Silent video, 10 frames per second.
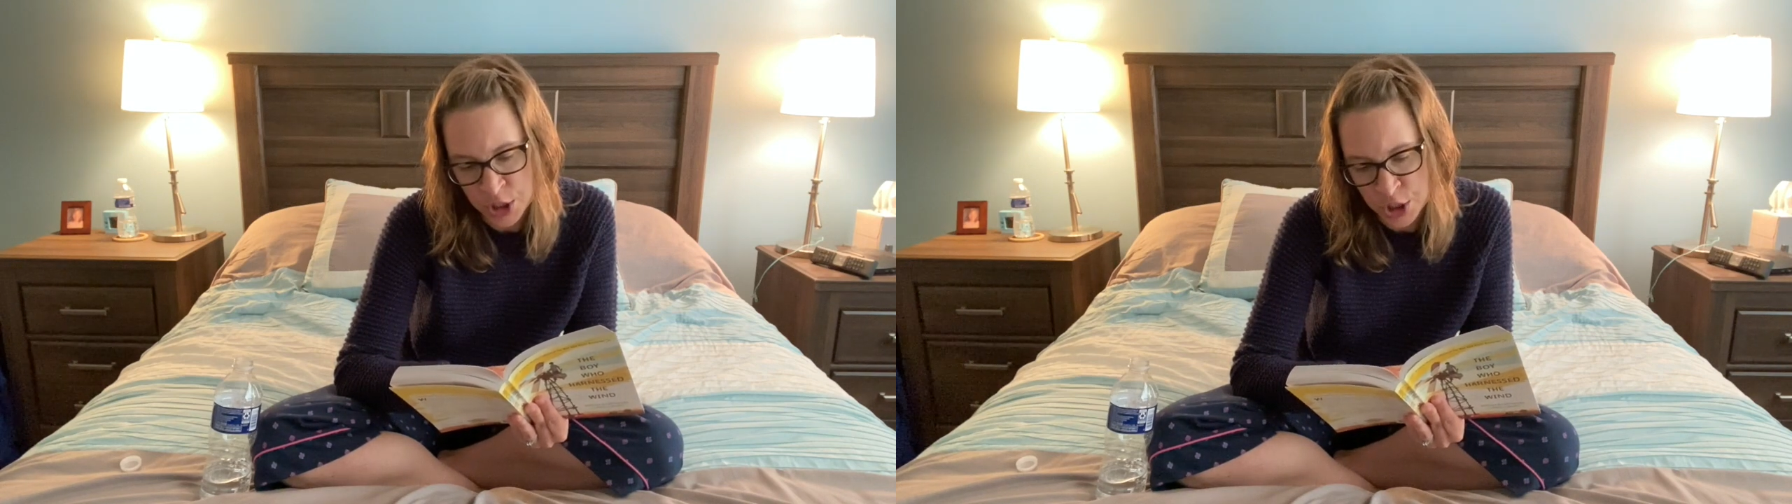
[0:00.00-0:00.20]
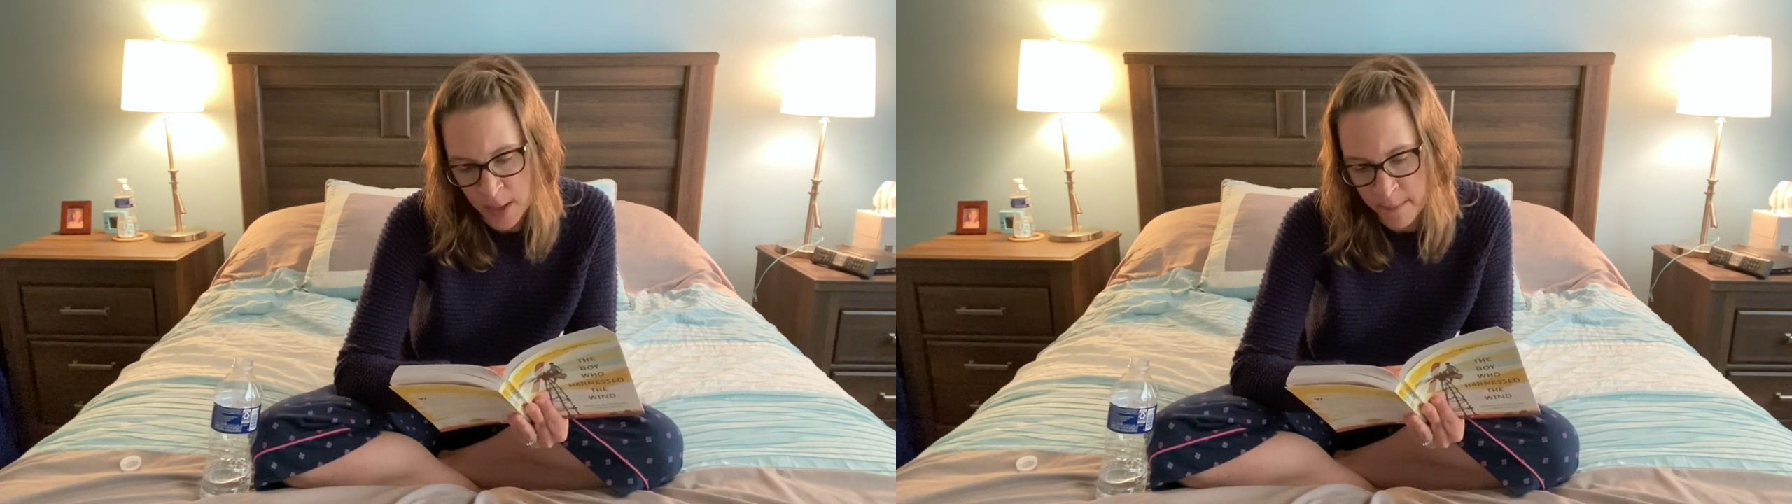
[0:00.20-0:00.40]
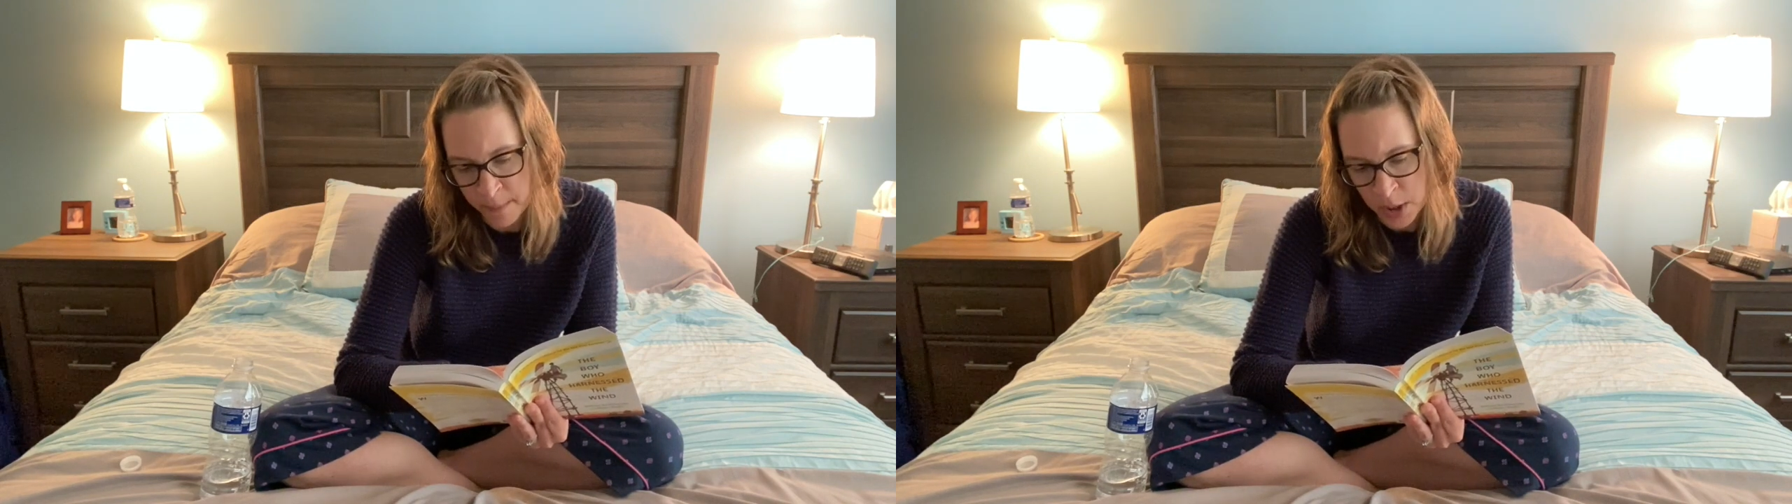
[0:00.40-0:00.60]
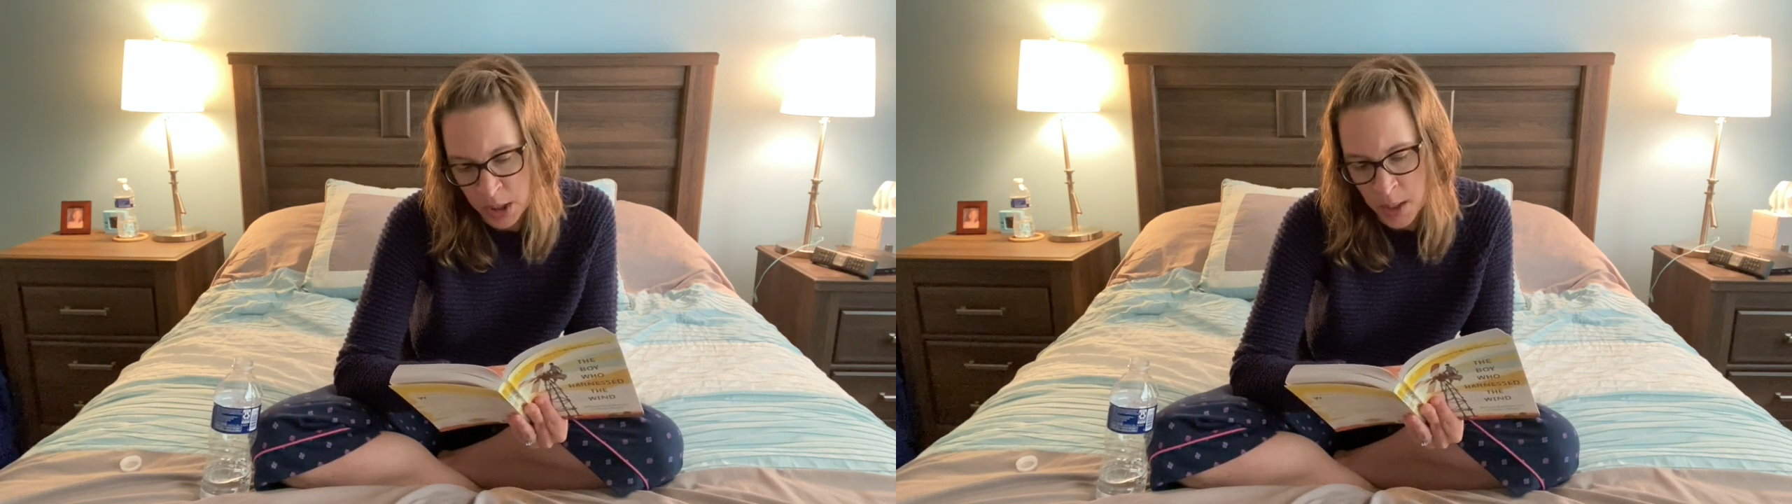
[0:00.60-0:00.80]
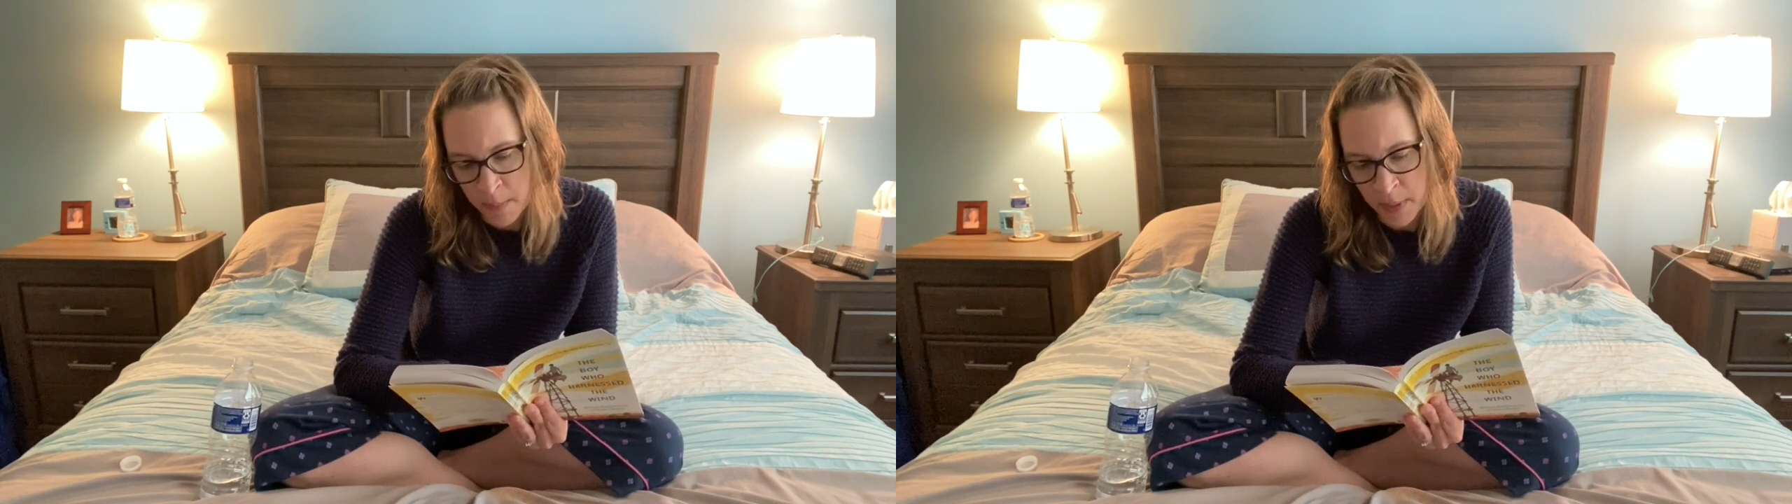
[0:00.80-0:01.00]
jump.
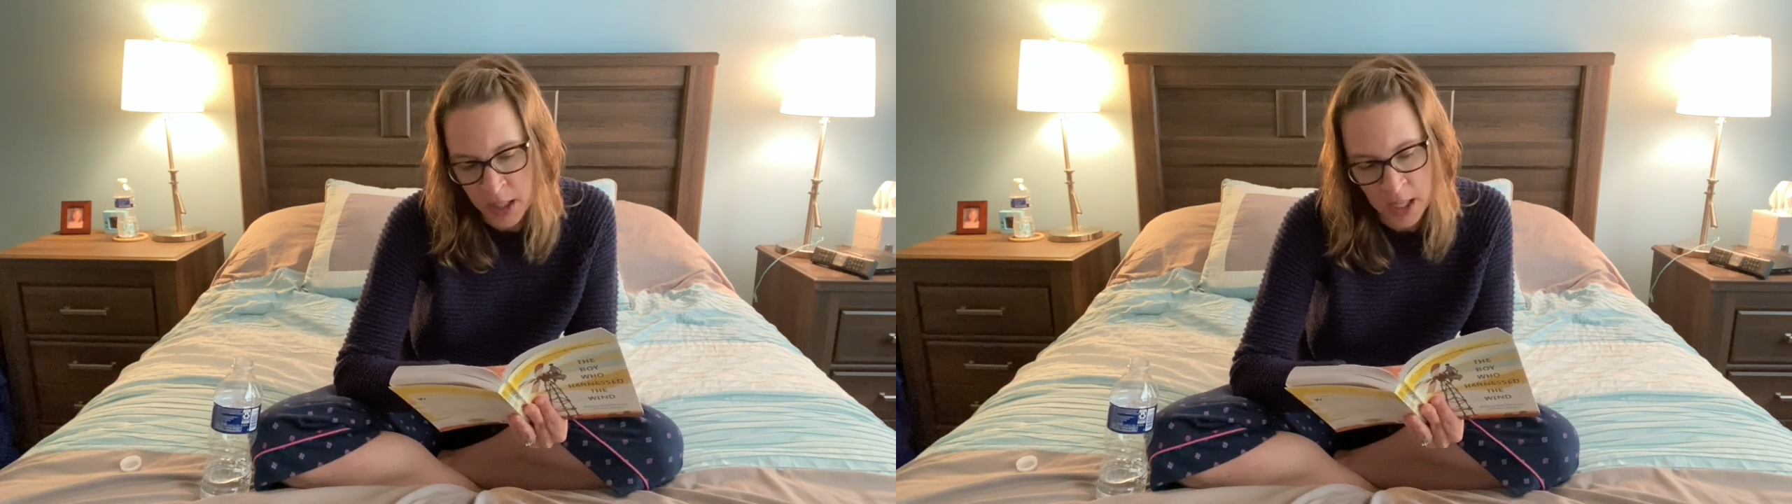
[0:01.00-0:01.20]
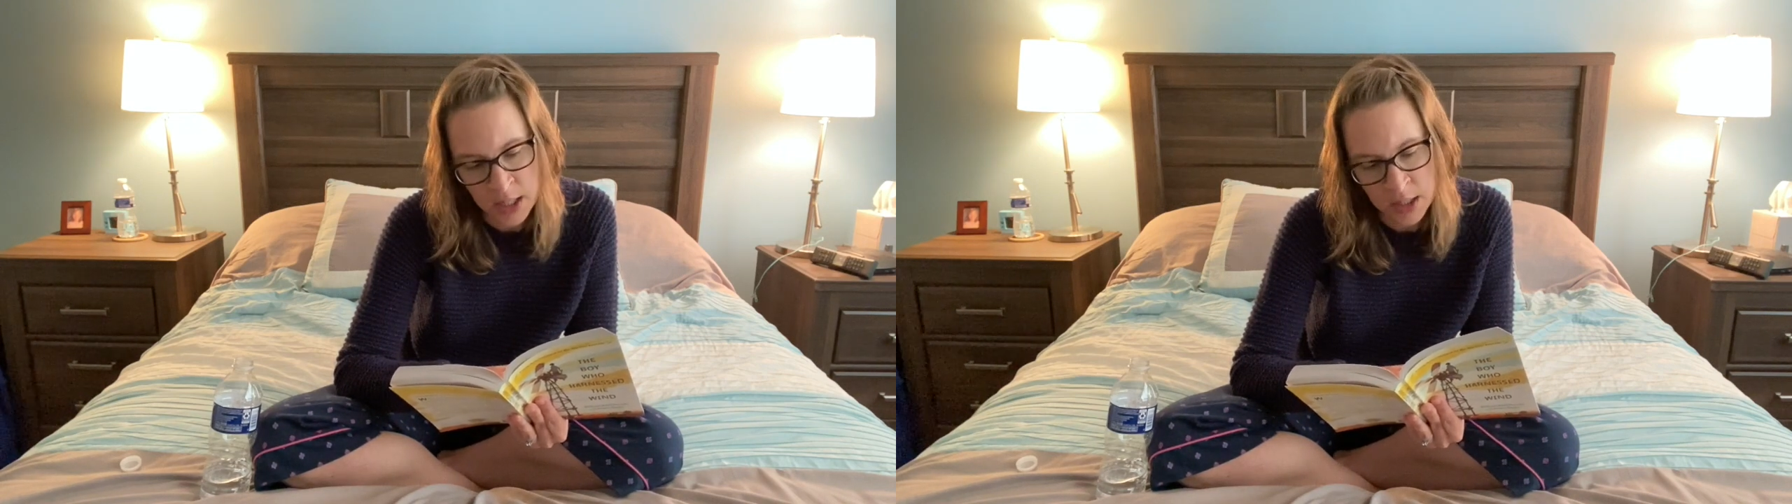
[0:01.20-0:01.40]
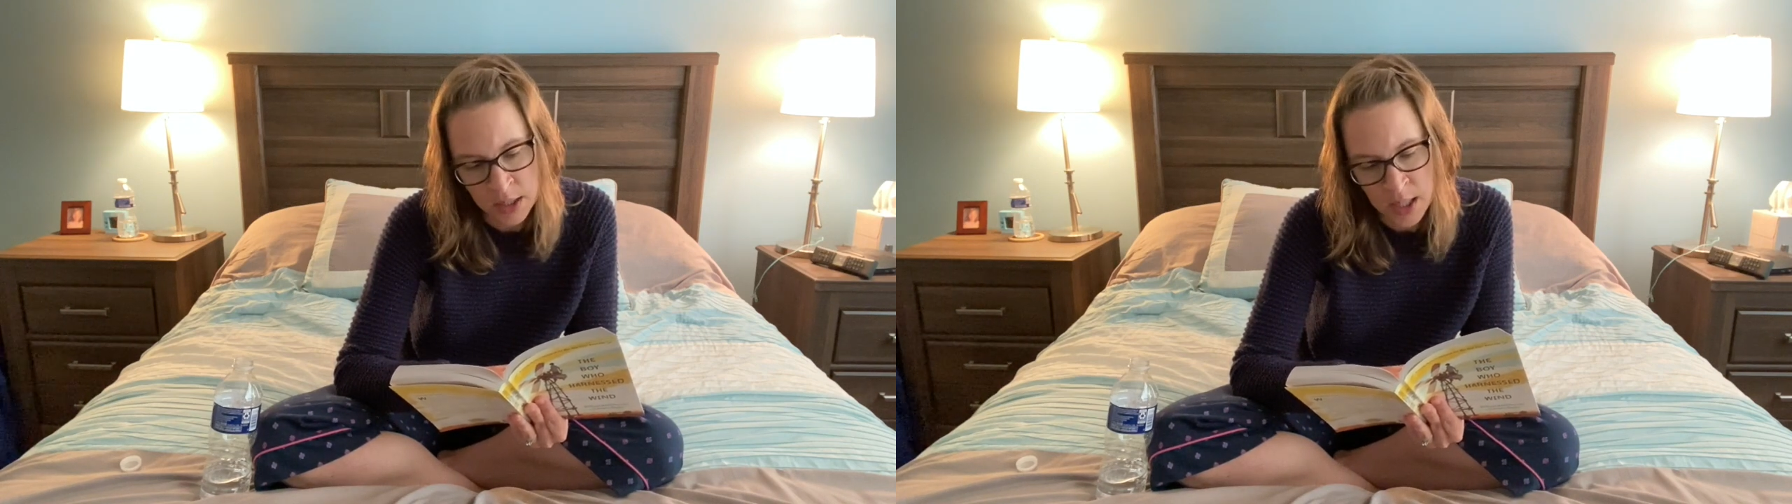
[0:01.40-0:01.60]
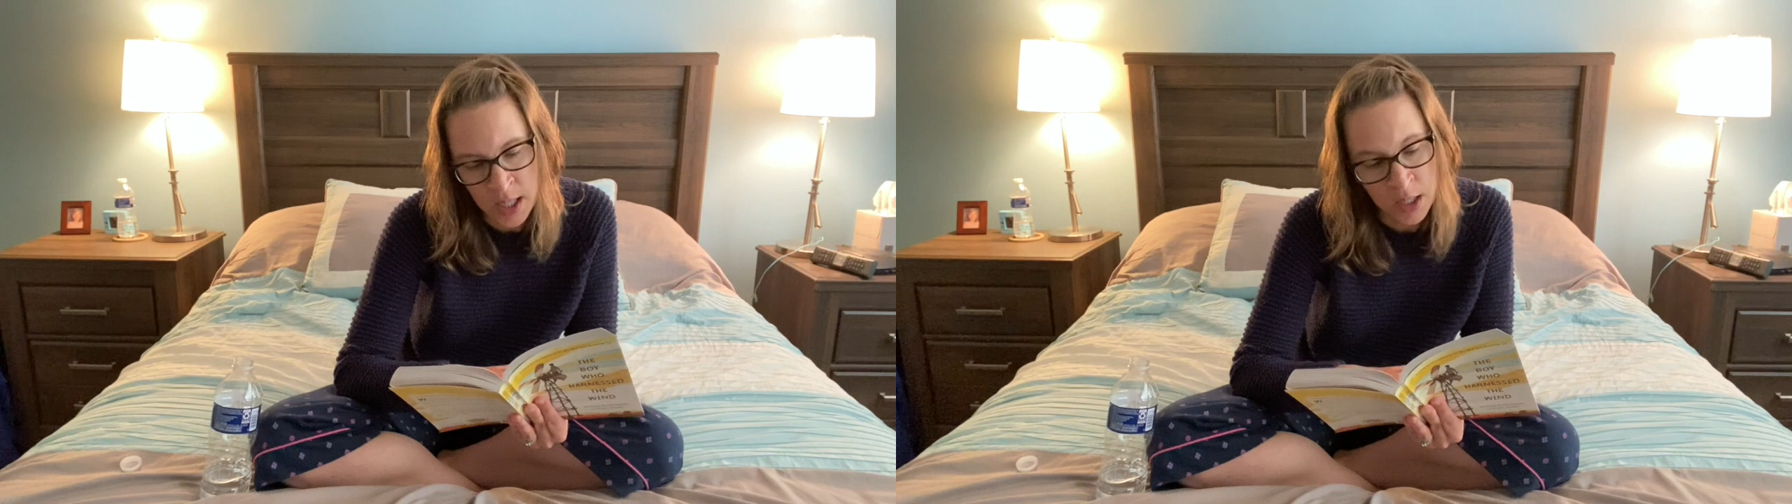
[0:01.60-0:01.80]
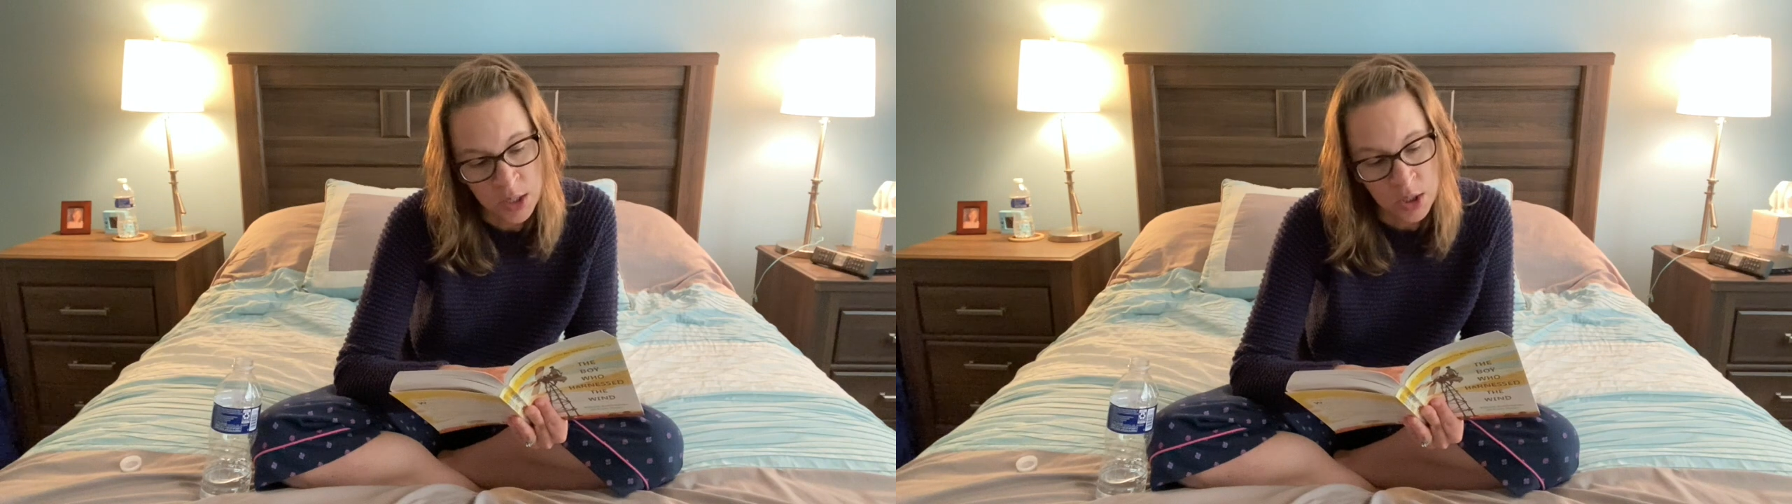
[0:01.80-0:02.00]
Mankalala